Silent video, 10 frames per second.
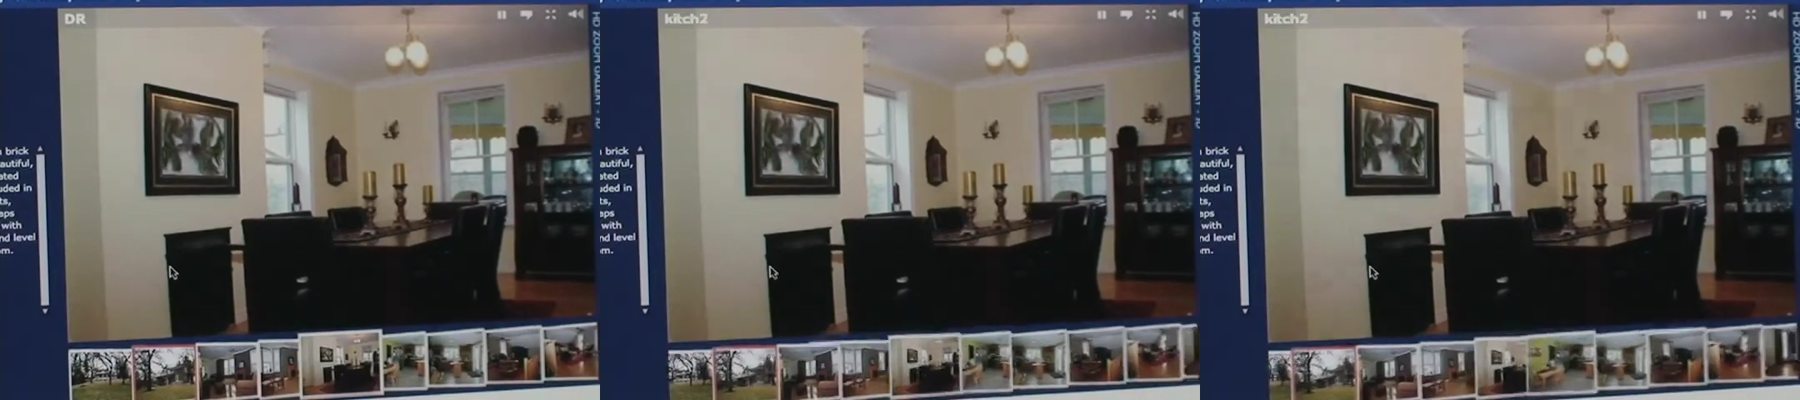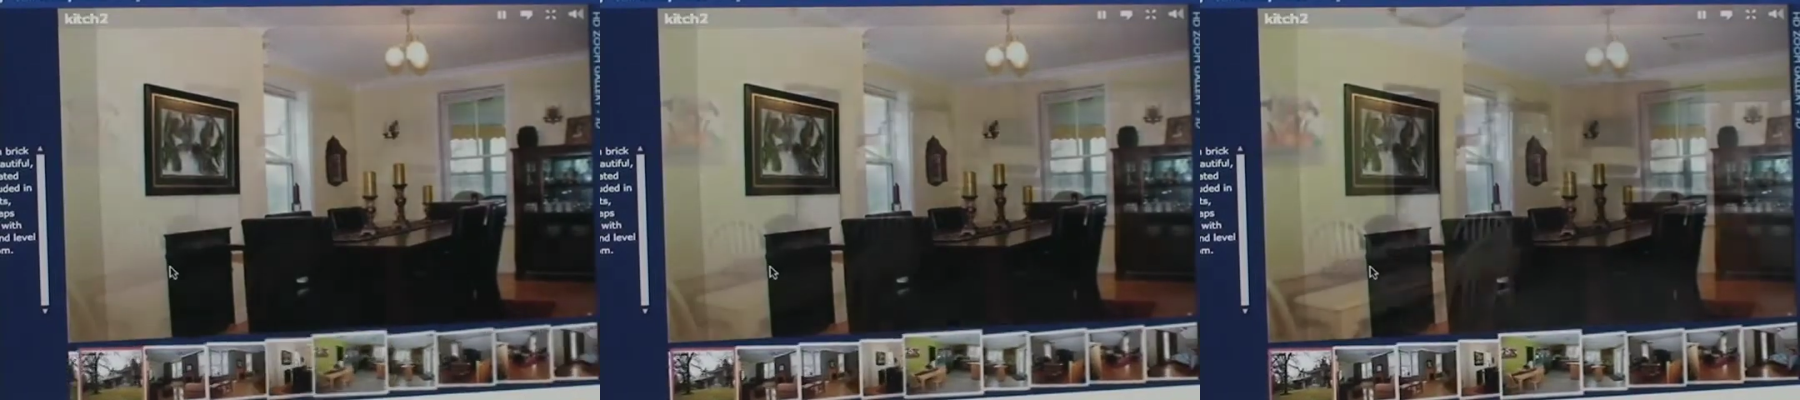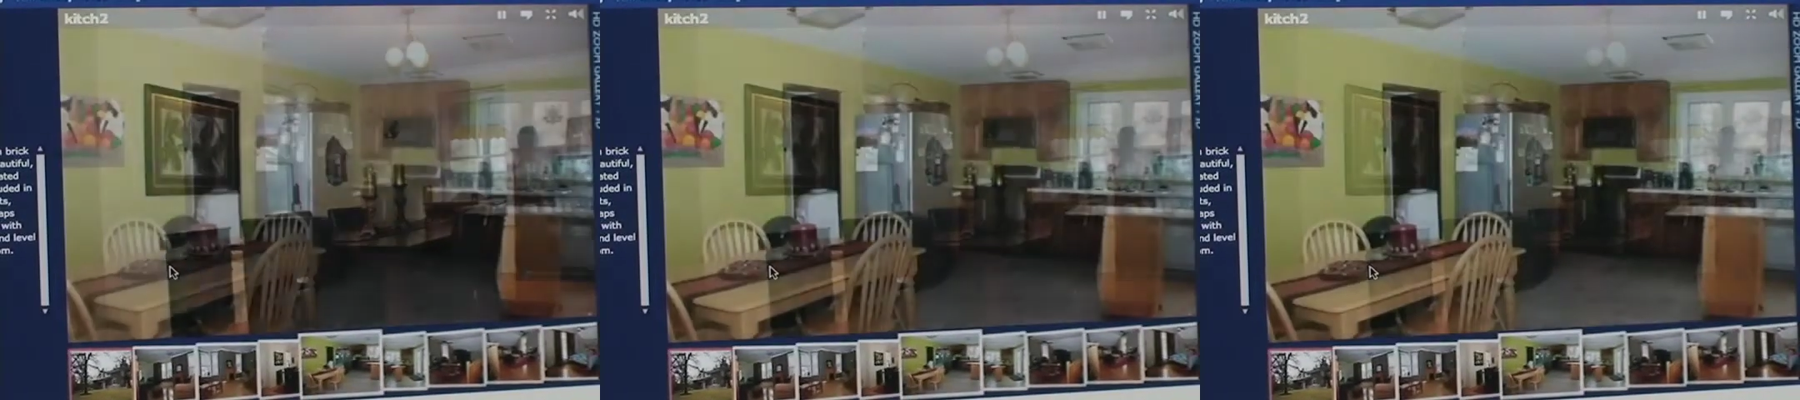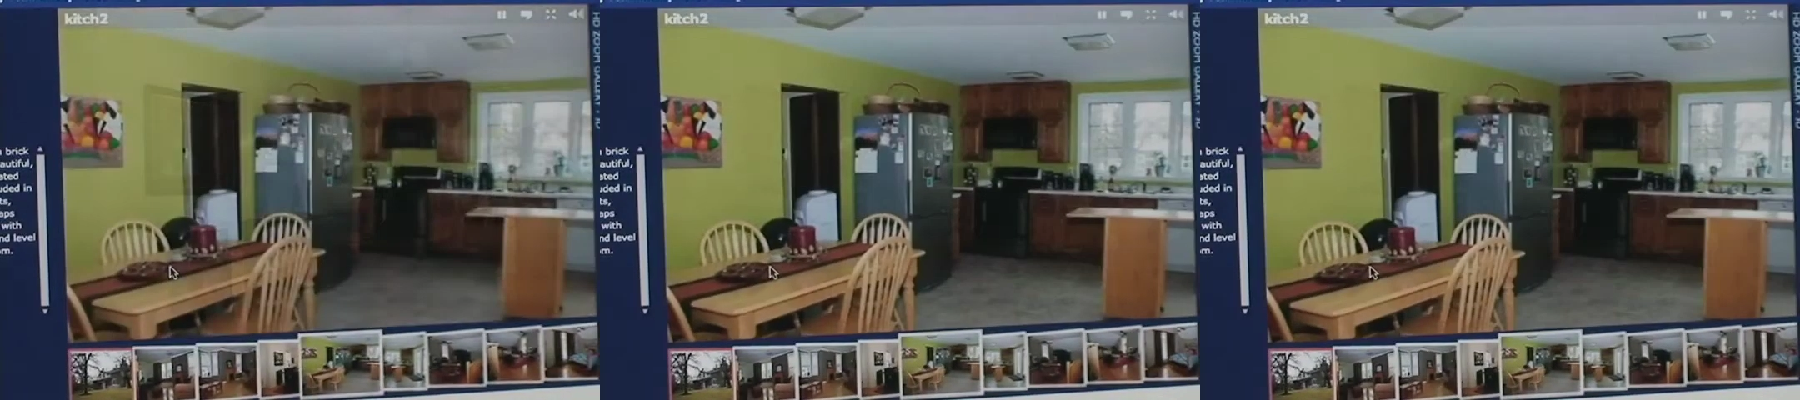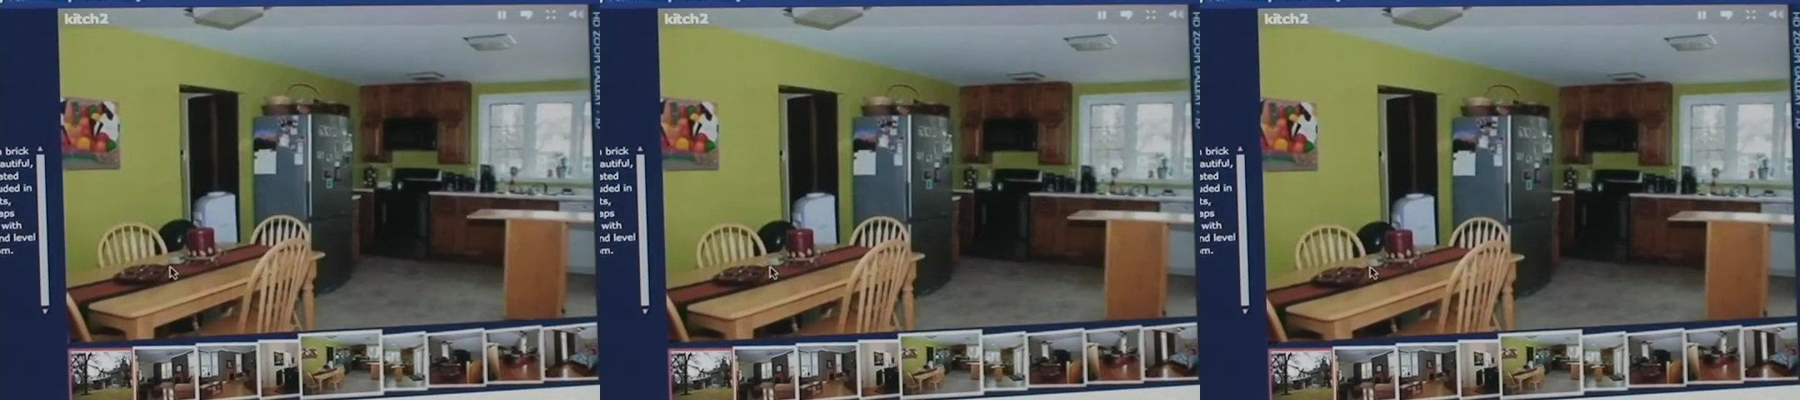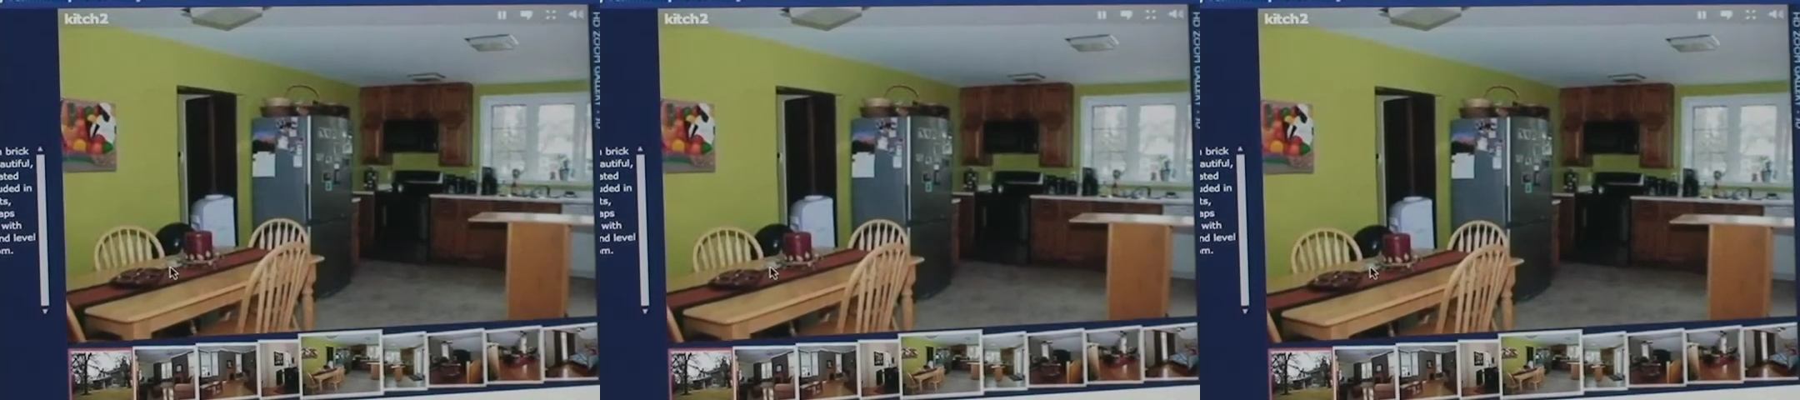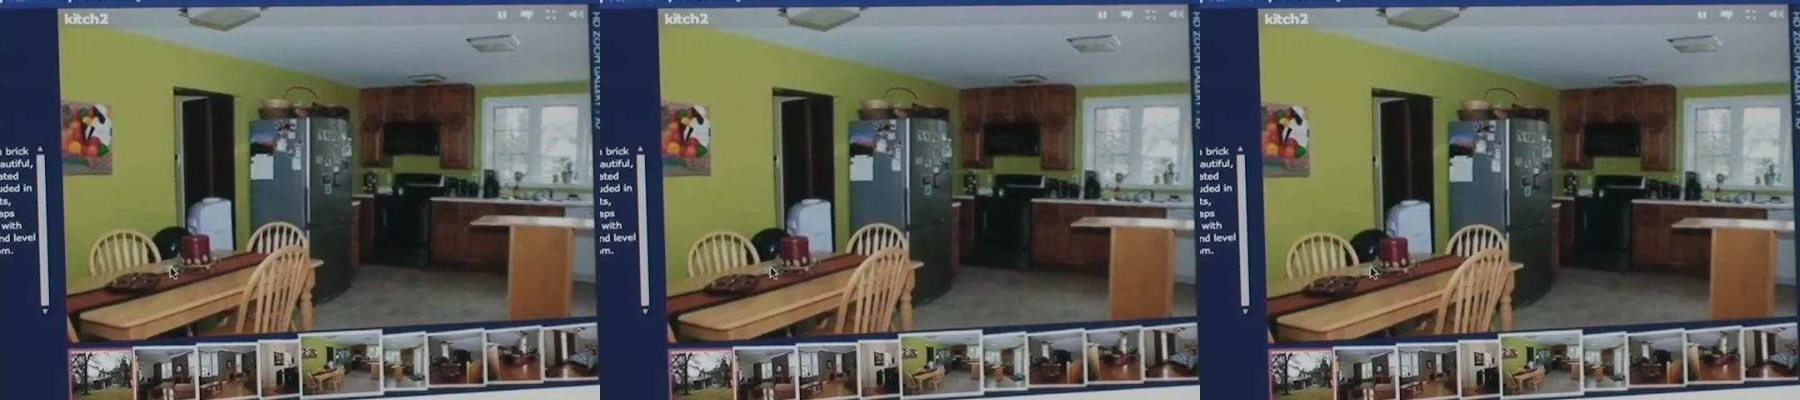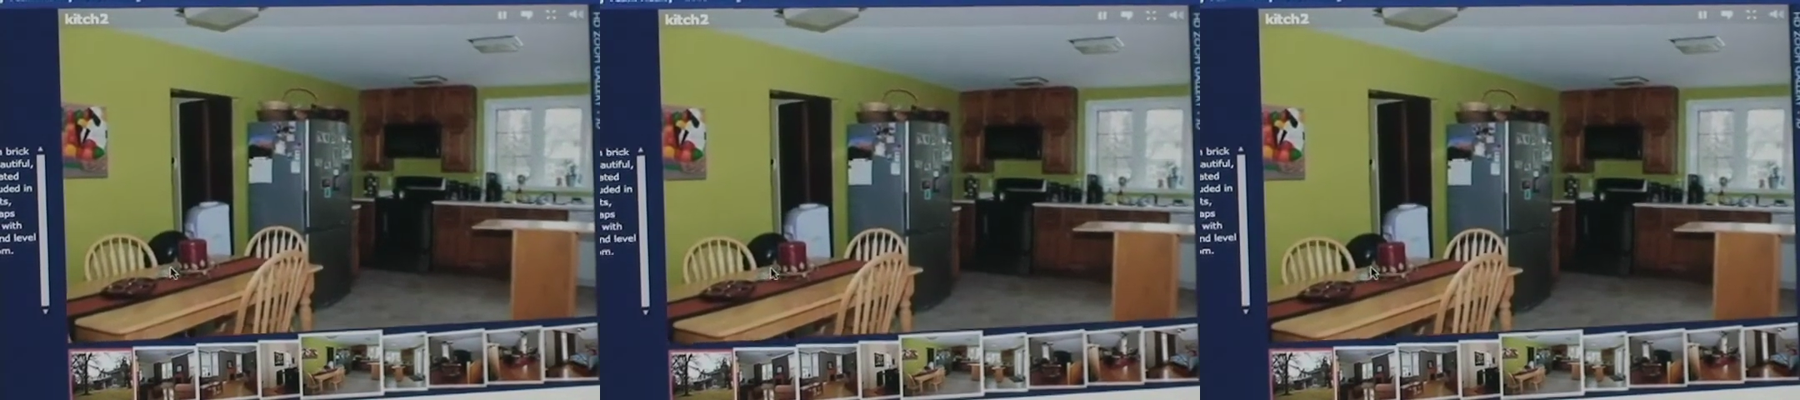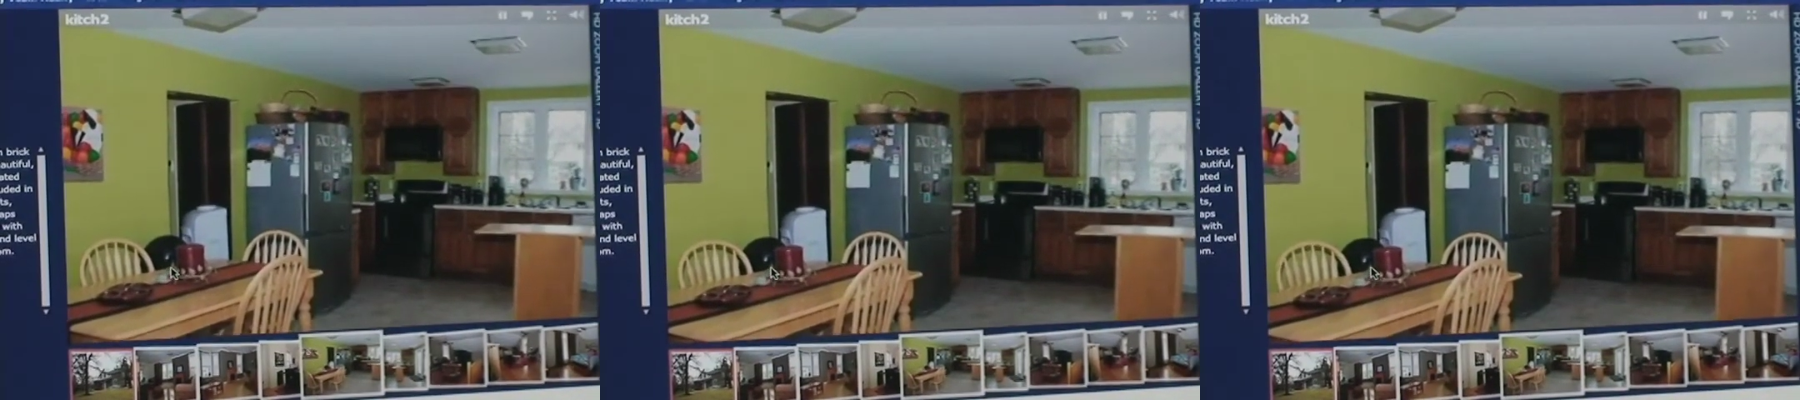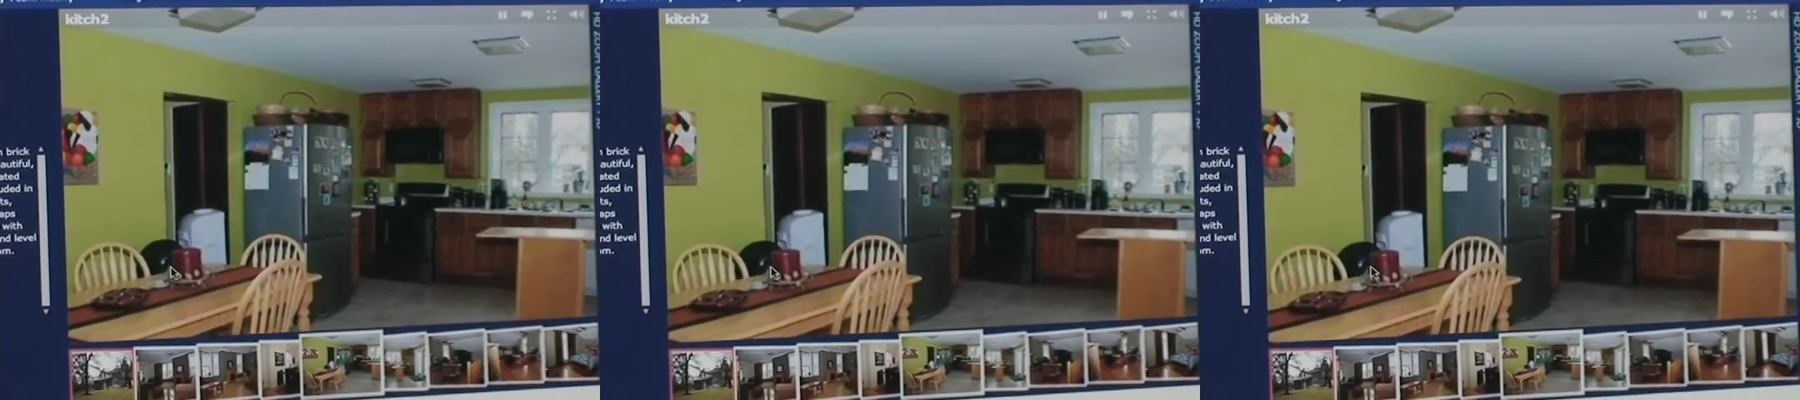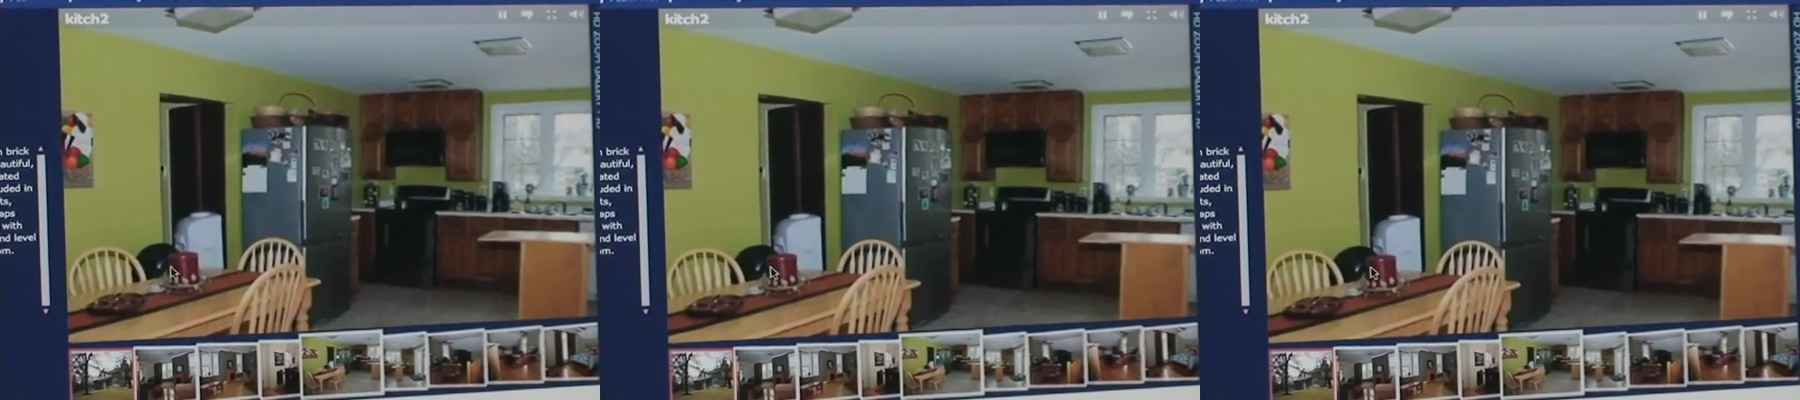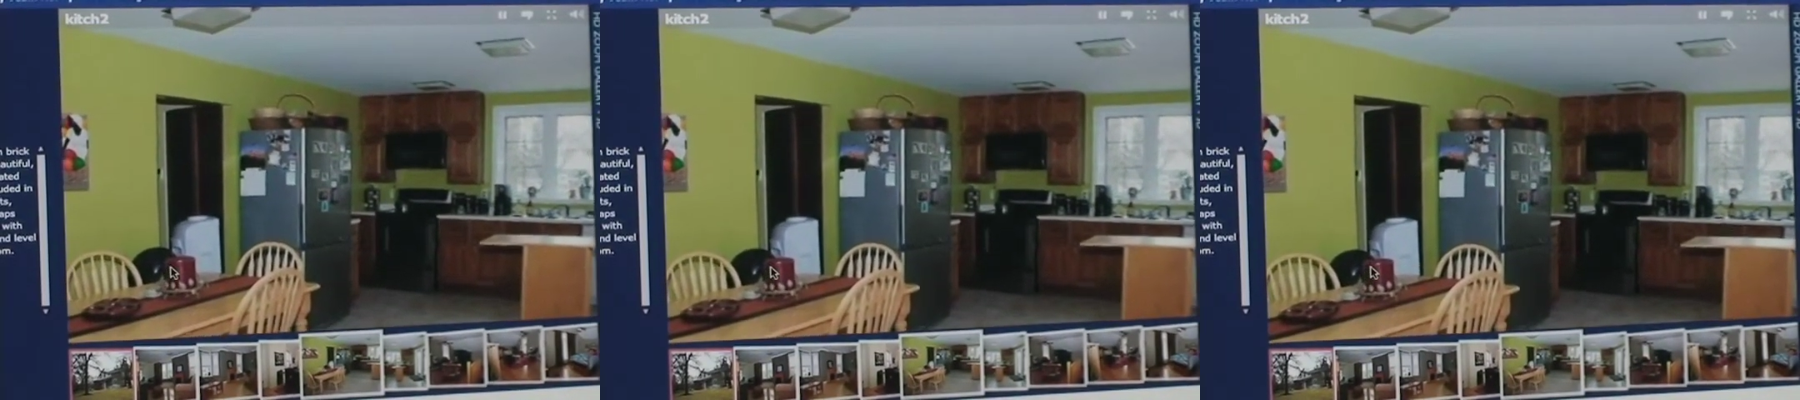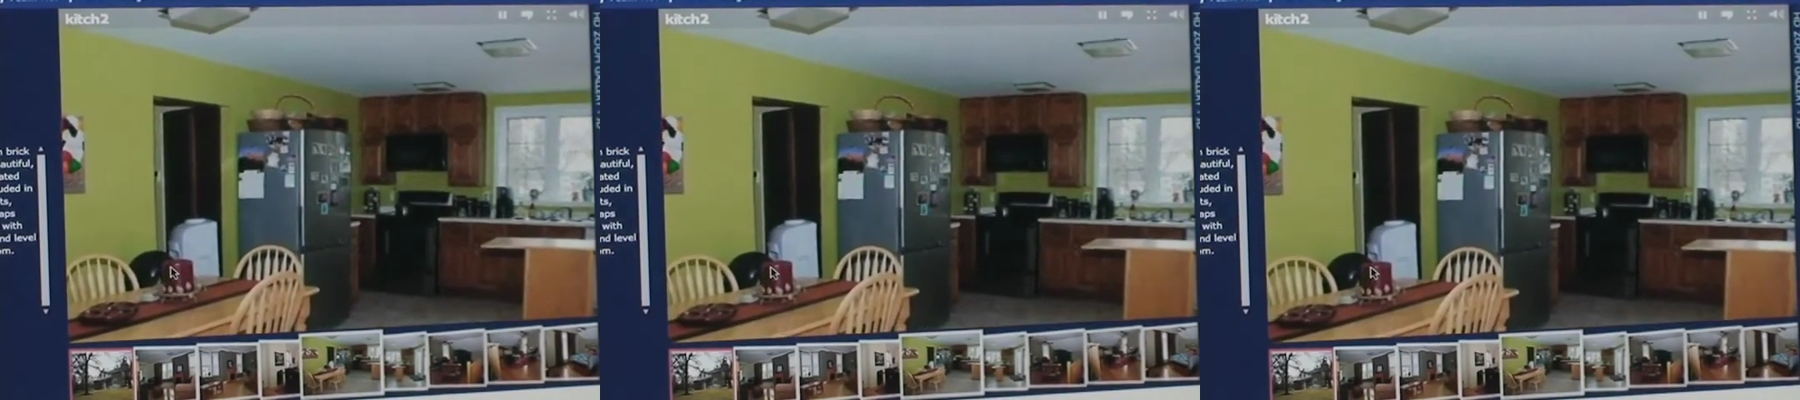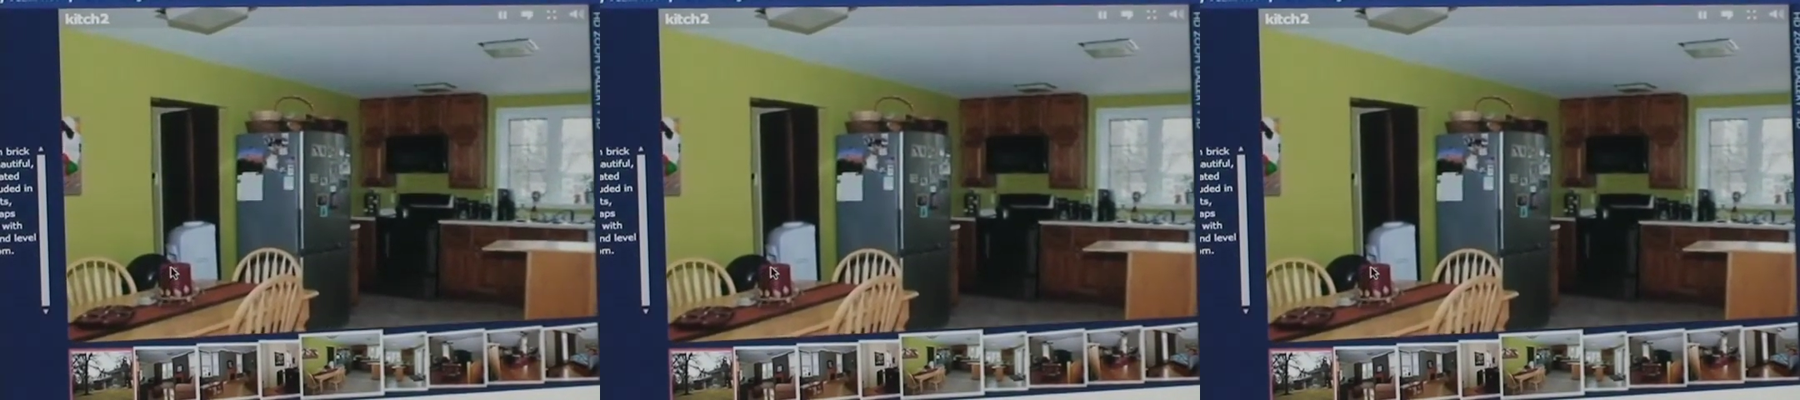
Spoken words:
[unreadable: no face in view]